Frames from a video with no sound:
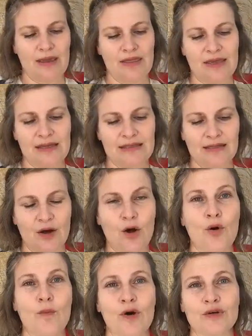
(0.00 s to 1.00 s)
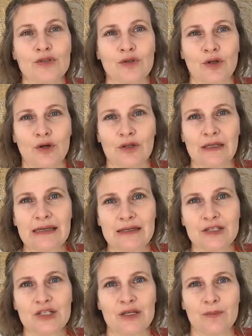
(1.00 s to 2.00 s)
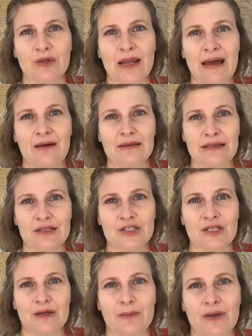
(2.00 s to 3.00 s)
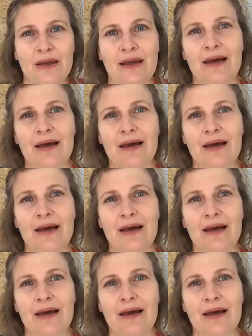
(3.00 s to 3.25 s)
There's a whole module on leadership and how leadership